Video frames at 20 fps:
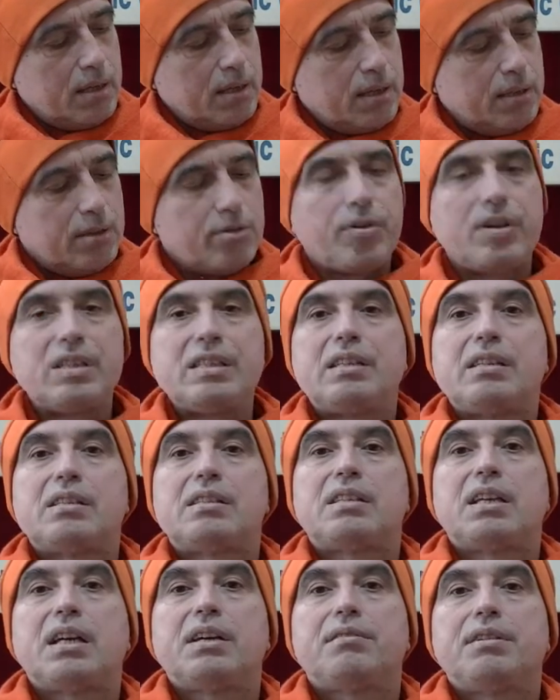
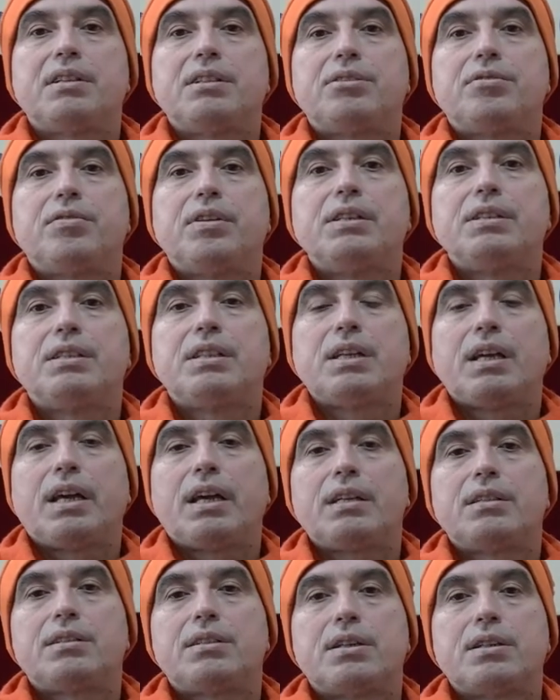27,
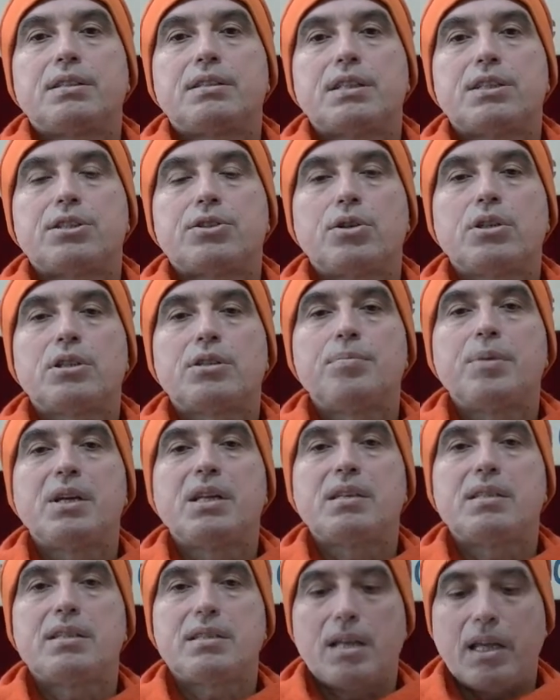28, 30. So it
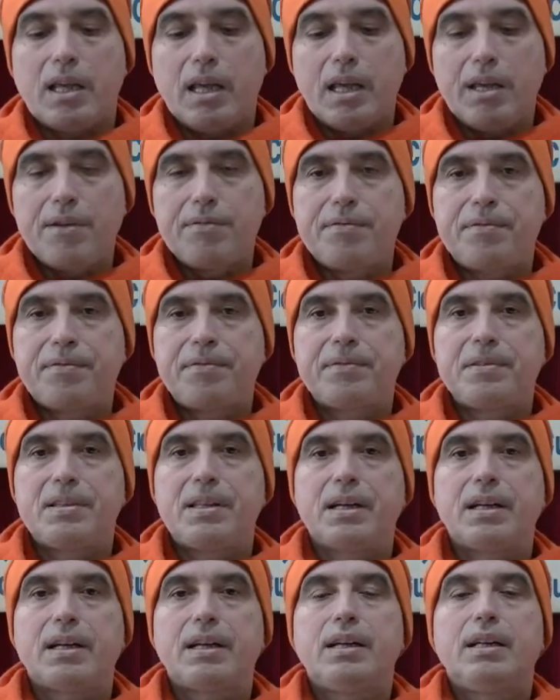means if
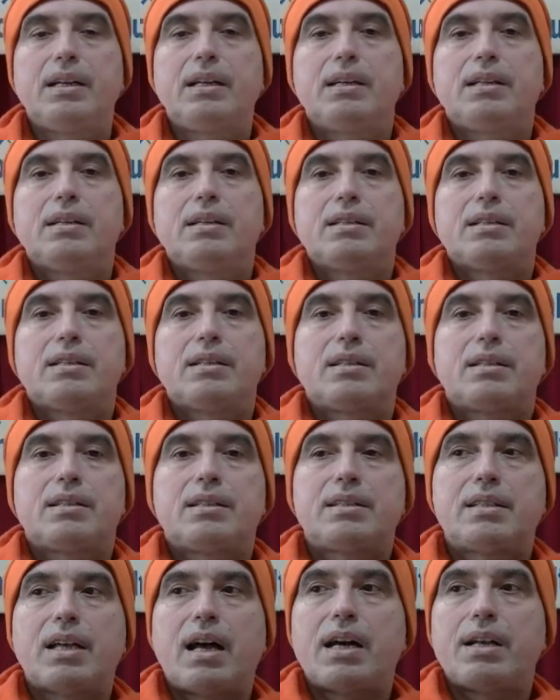the
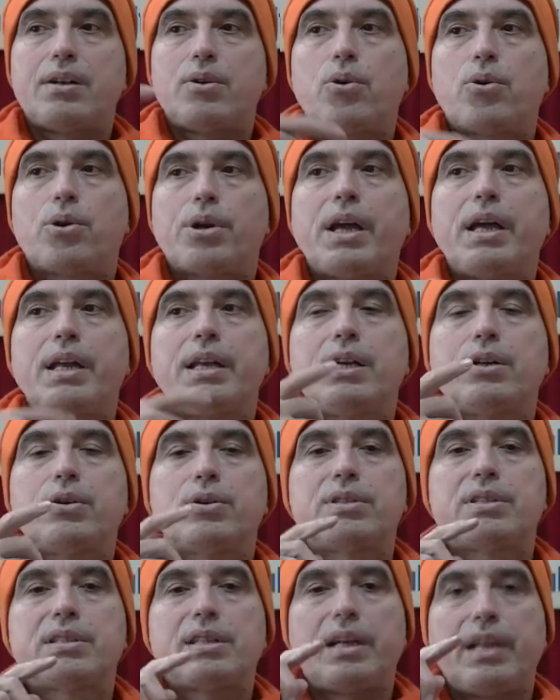sun or any
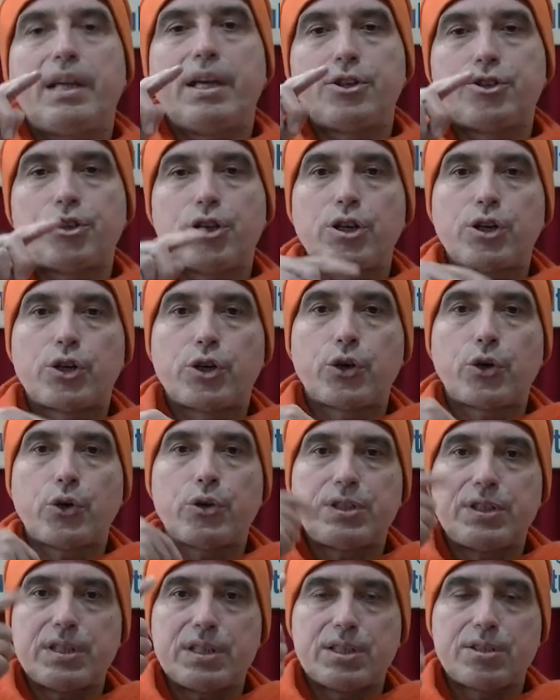constellation
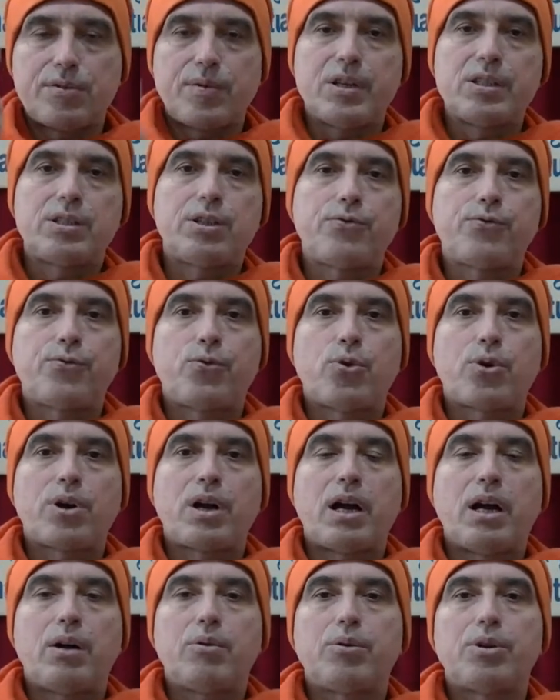crosses 24
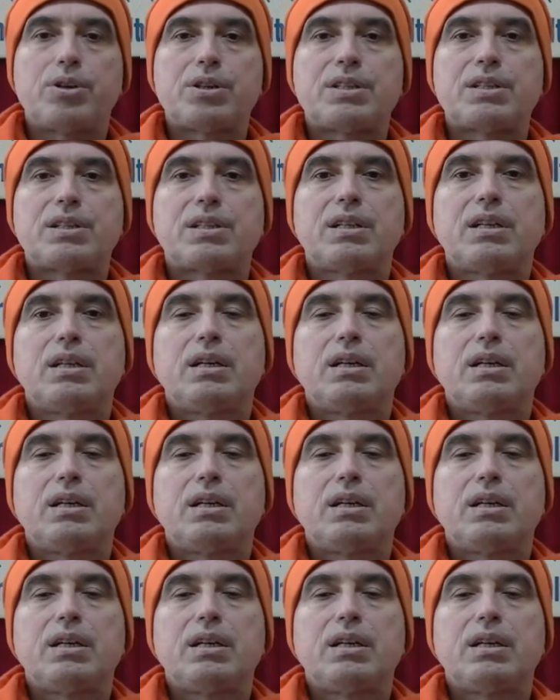hours